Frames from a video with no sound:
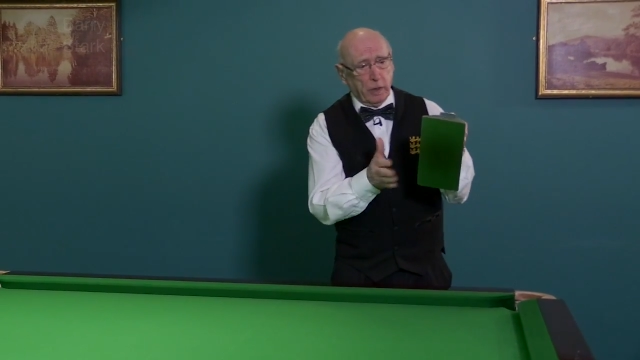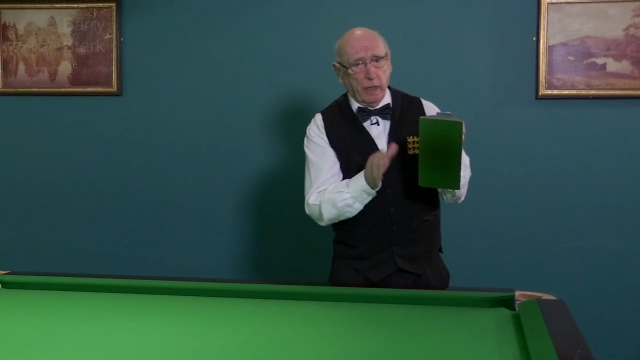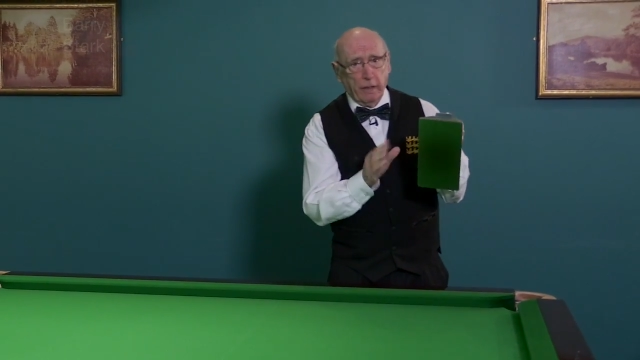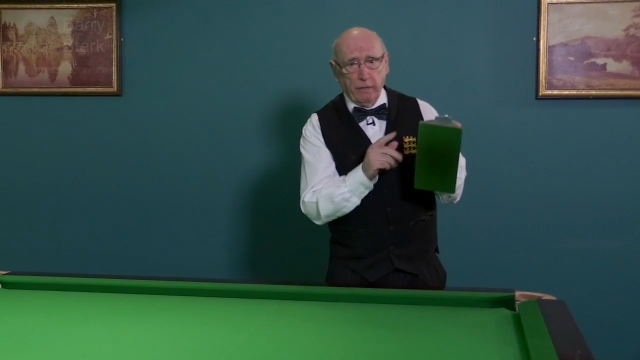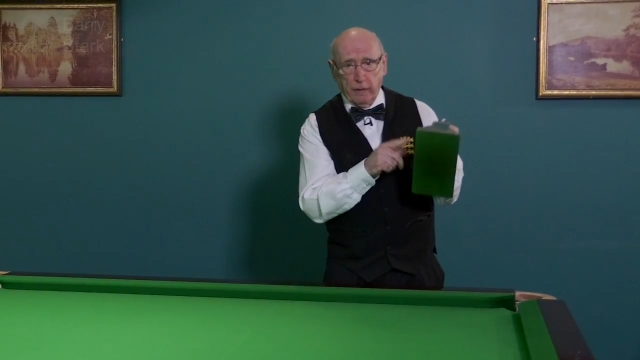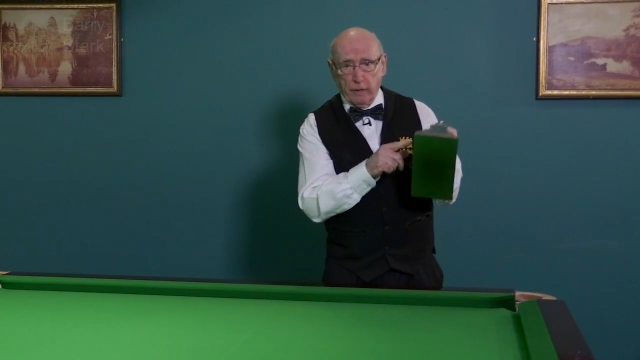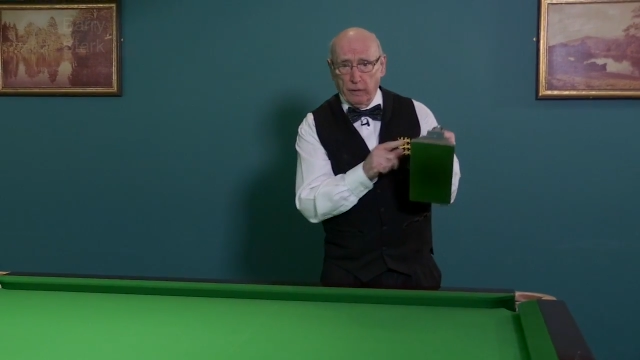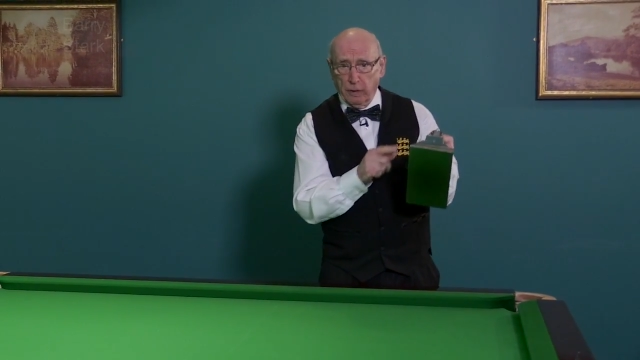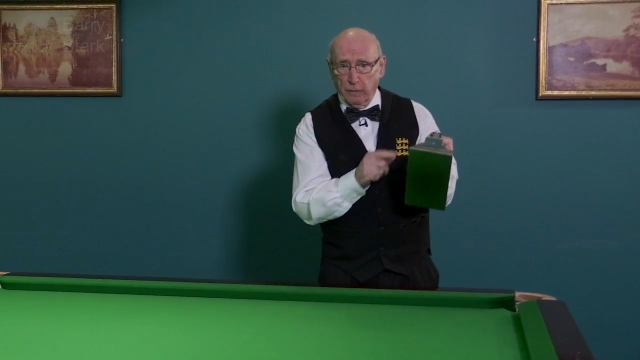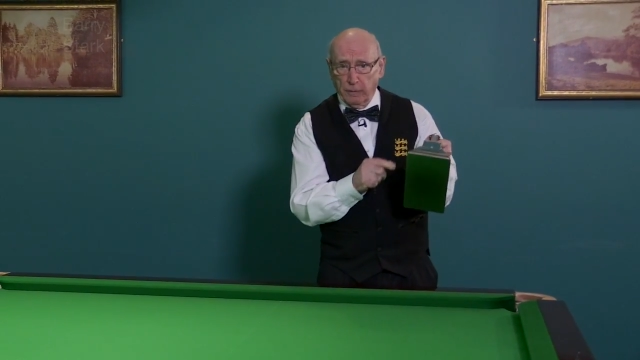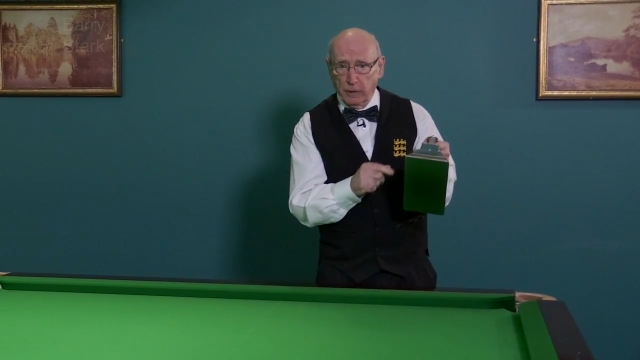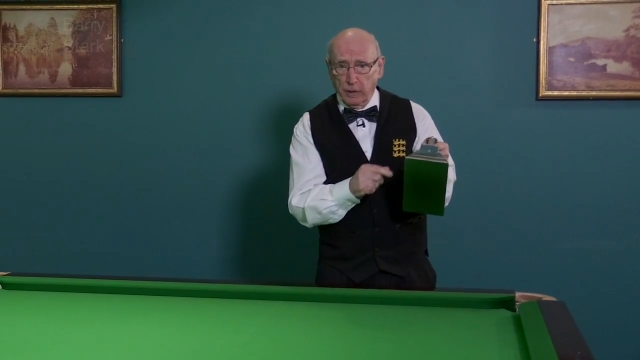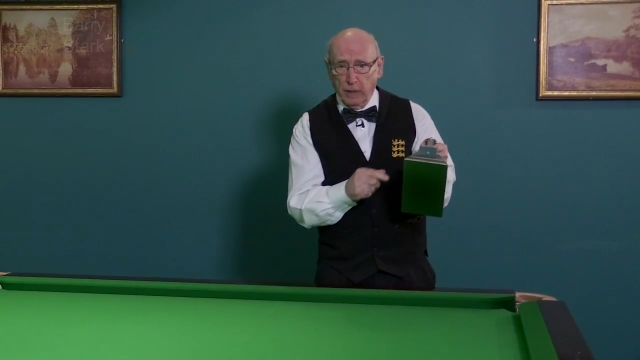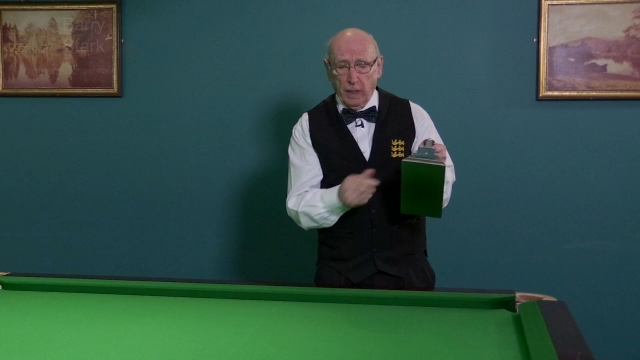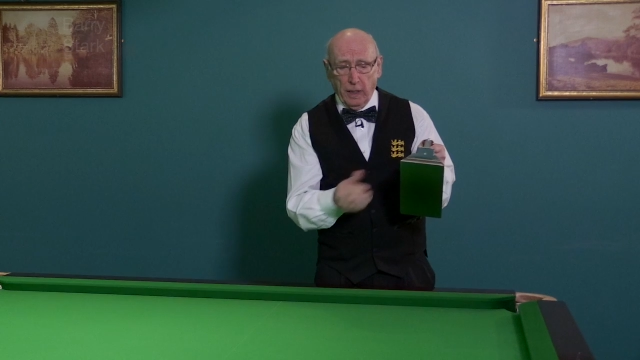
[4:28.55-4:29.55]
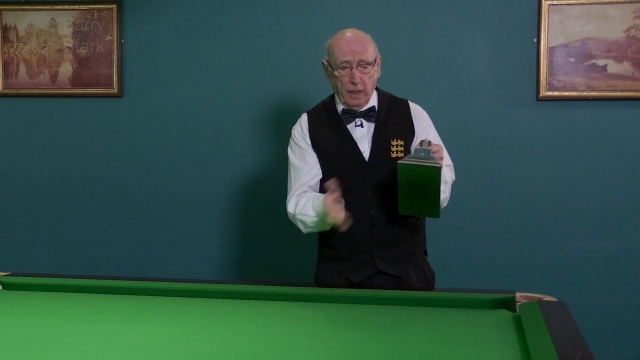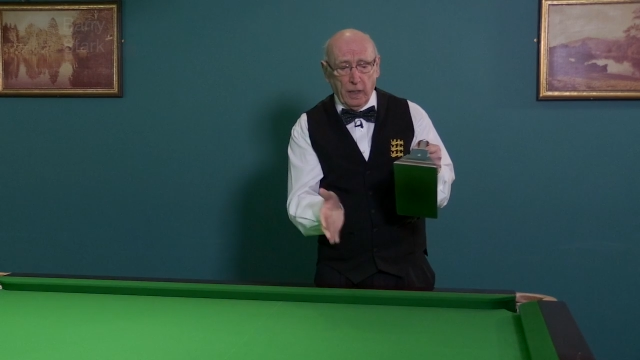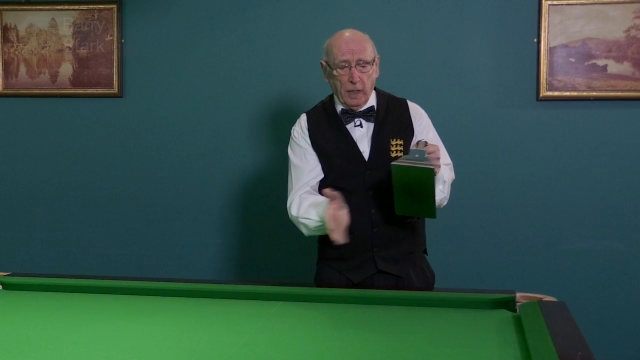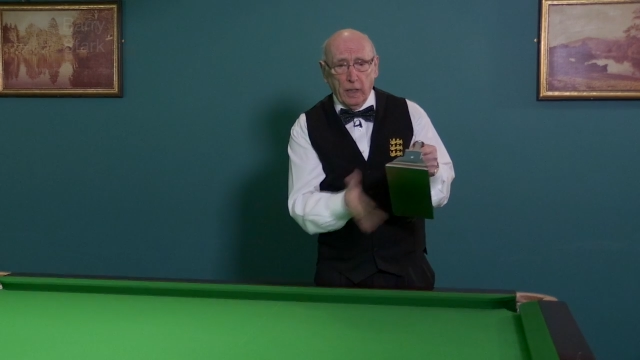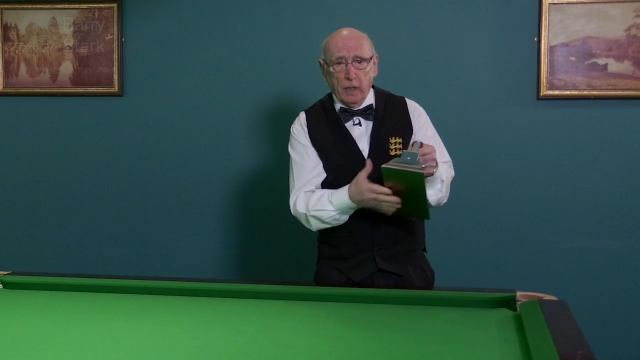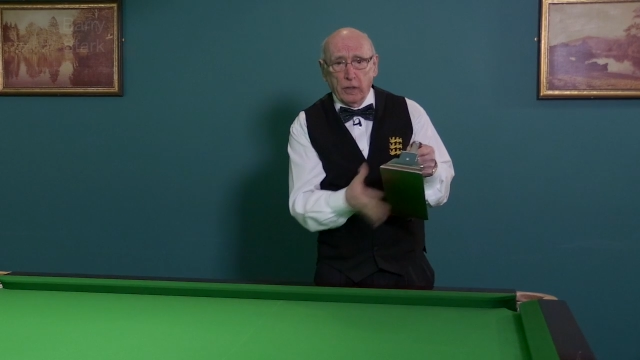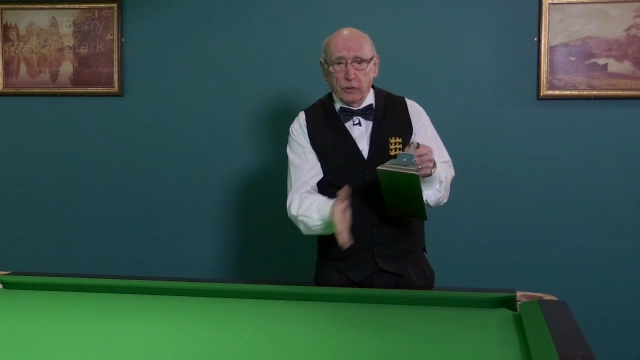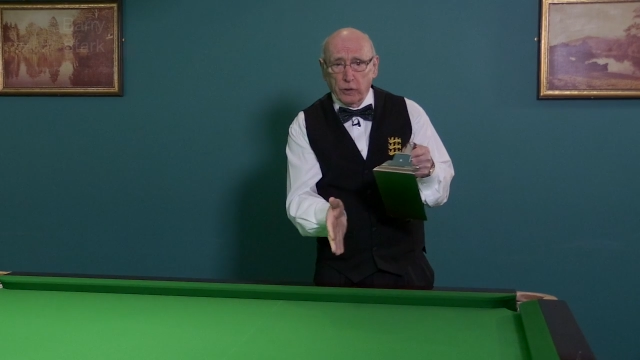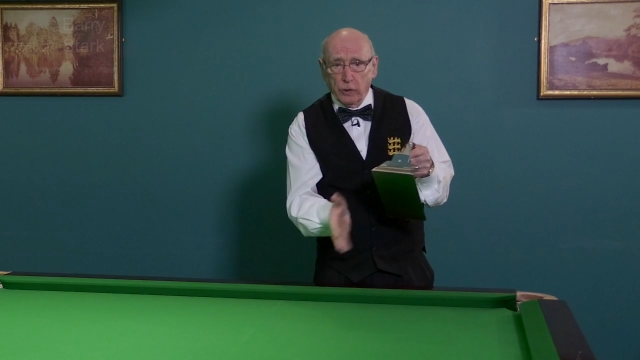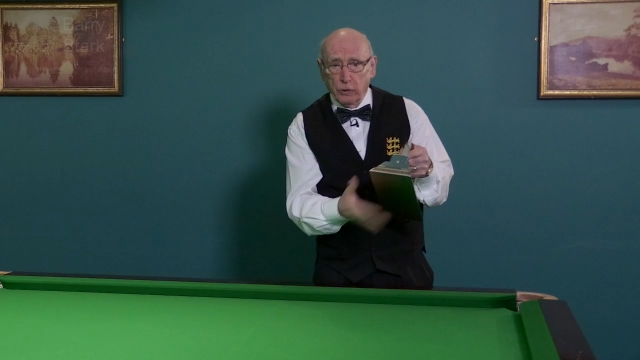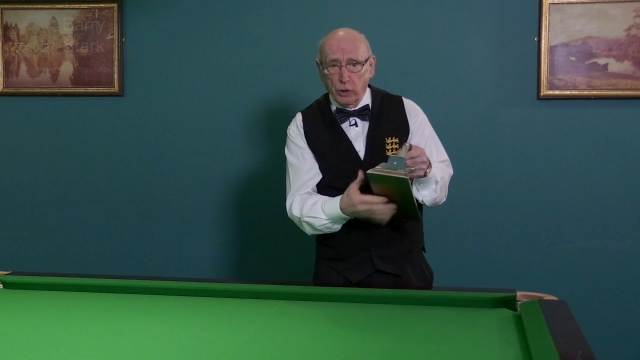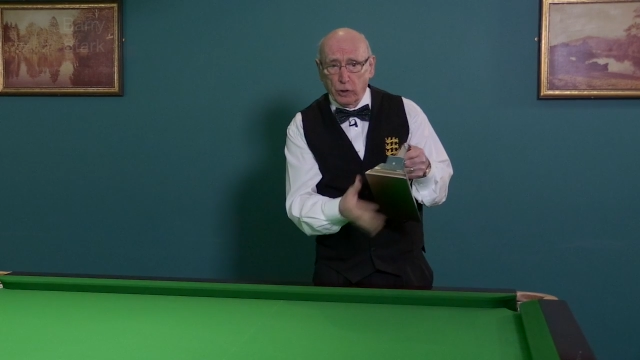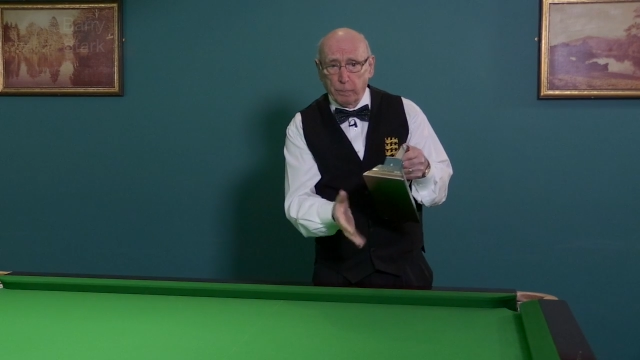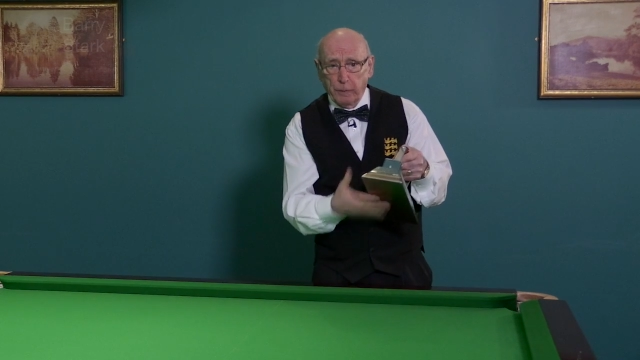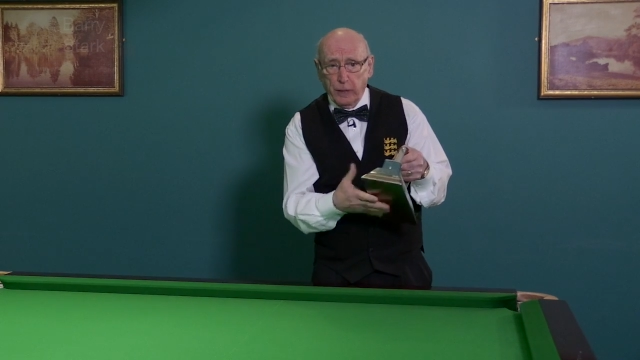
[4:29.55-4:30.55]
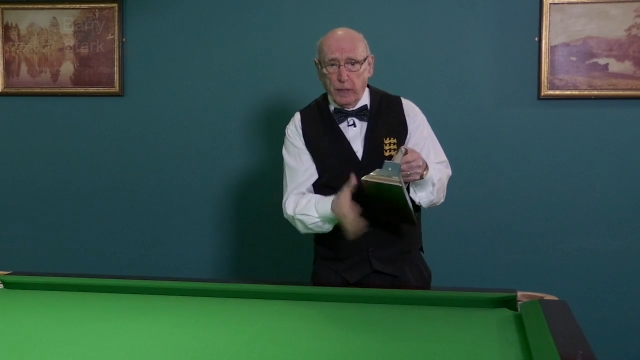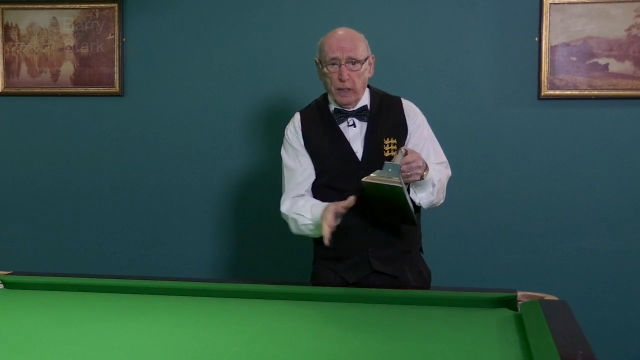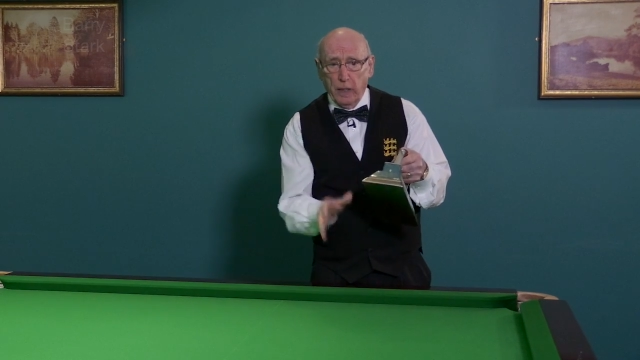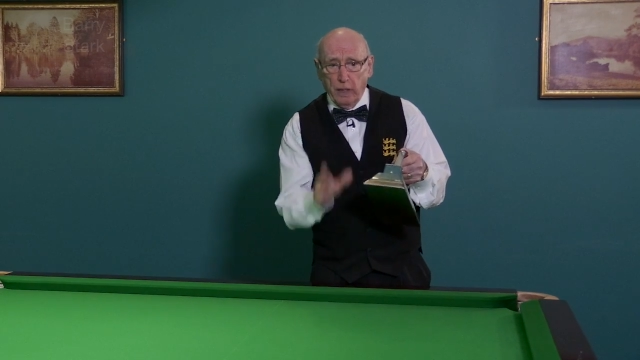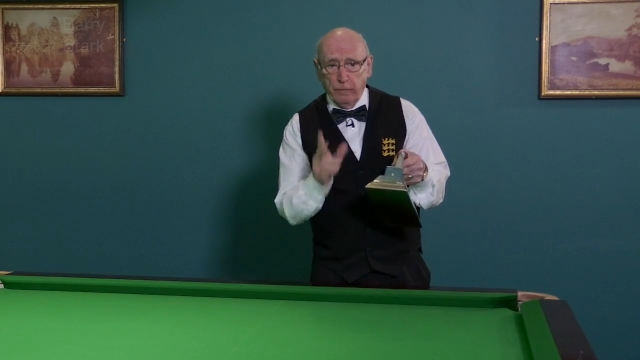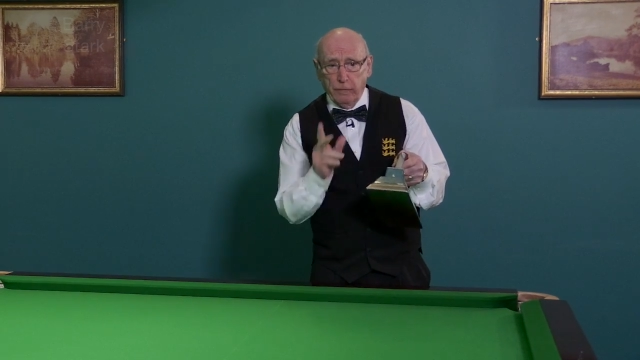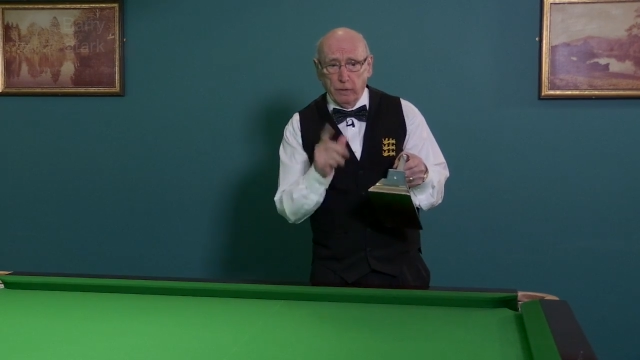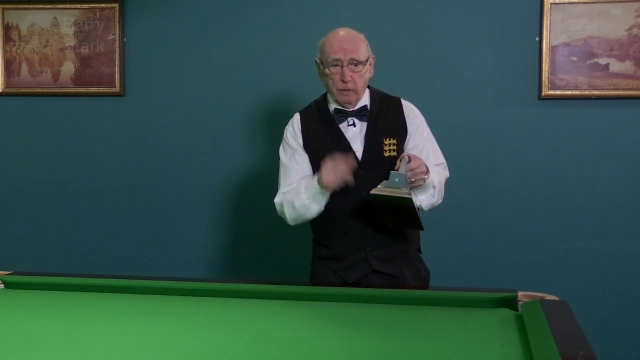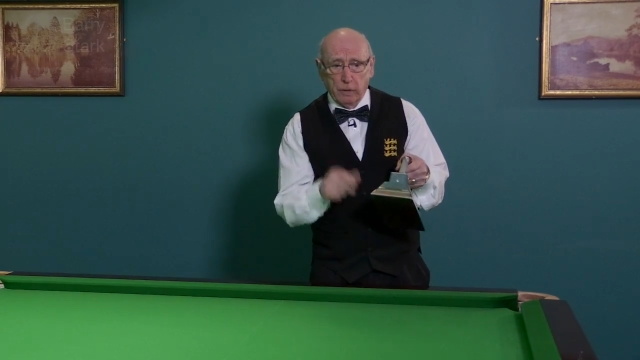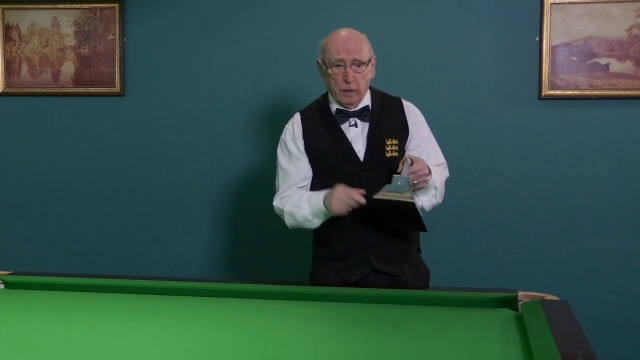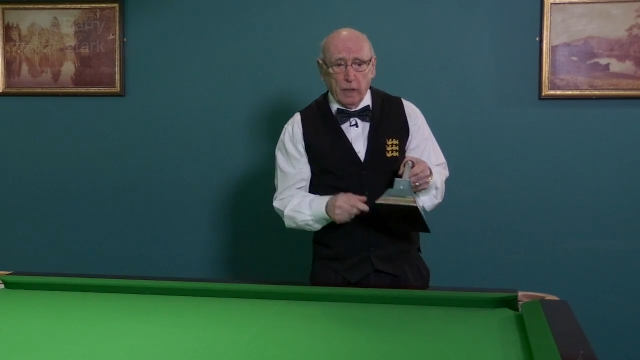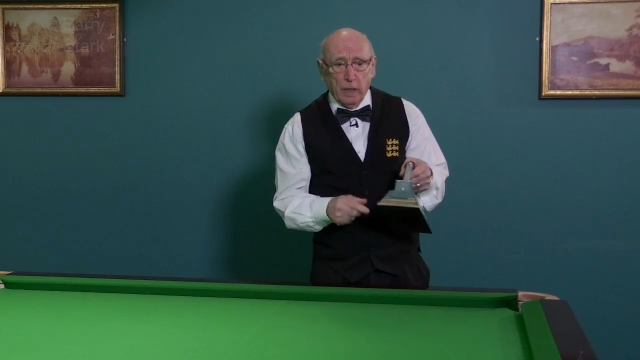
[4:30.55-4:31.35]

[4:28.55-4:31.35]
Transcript: have a thermostat, so just be careful.